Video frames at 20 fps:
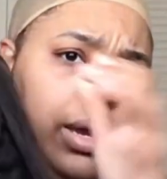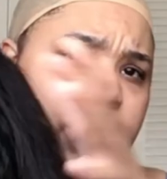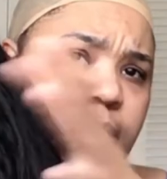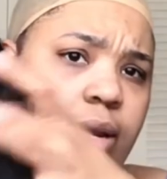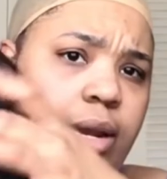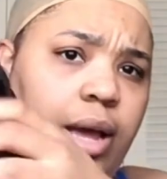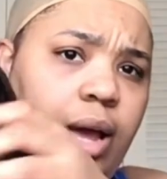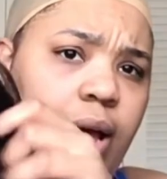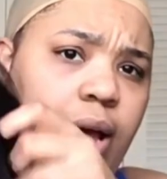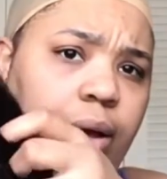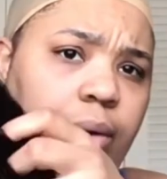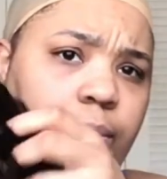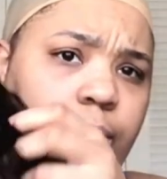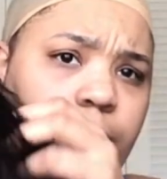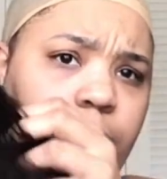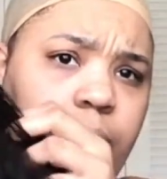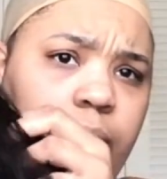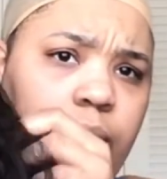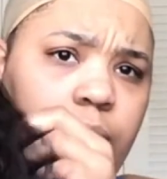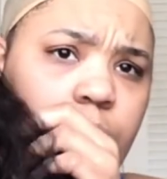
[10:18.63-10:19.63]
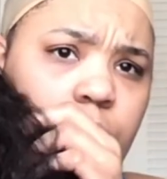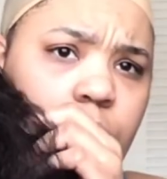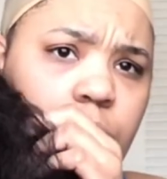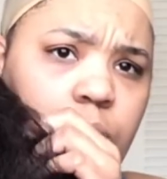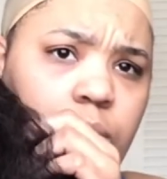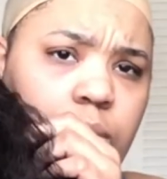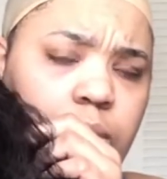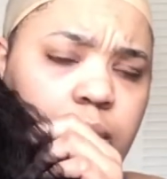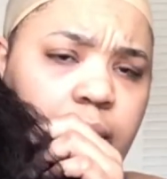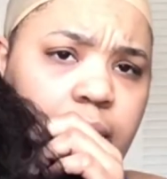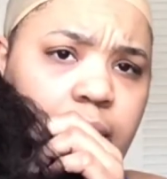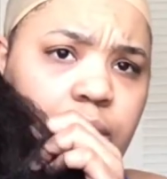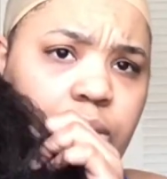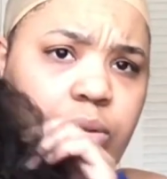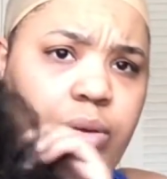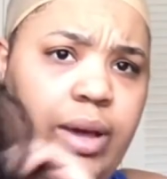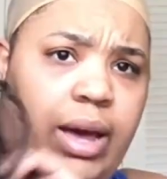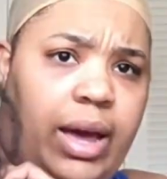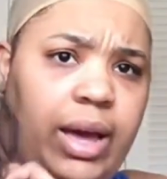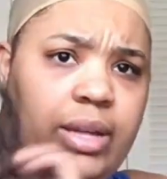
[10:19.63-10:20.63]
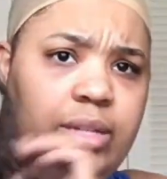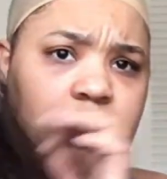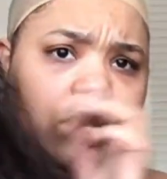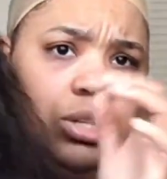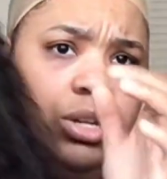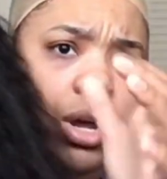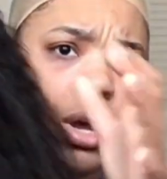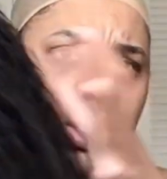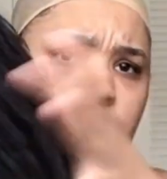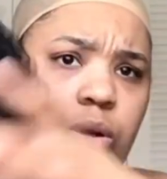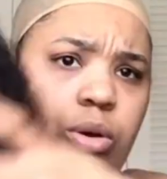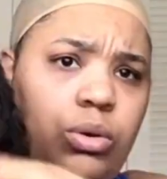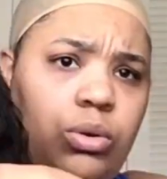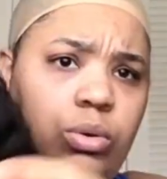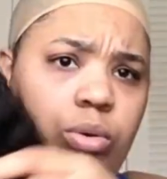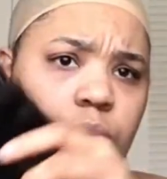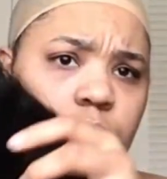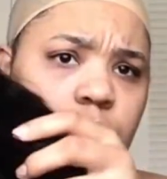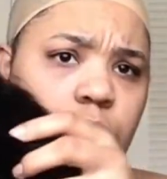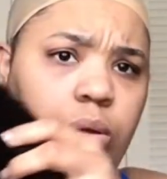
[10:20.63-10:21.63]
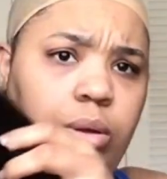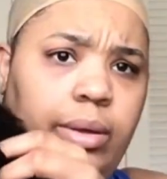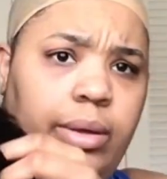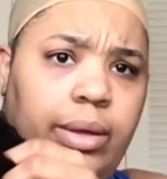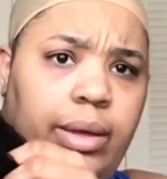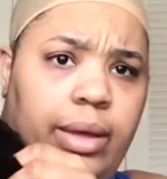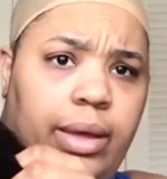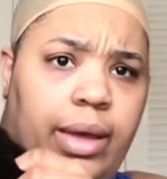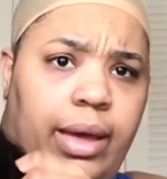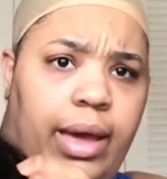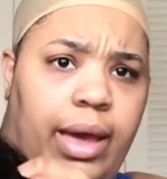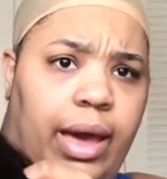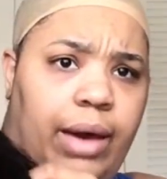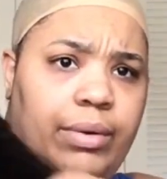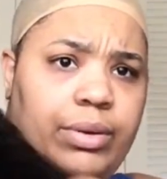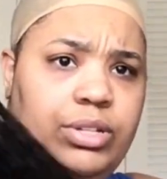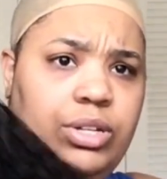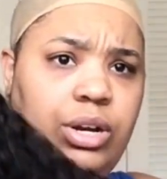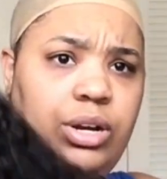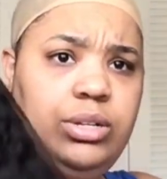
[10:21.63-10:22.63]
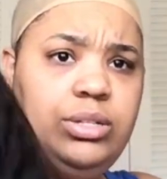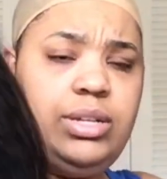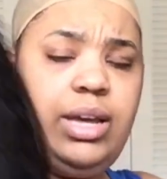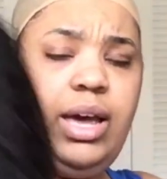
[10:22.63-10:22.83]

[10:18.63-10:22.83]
and I will let you guys know how it turns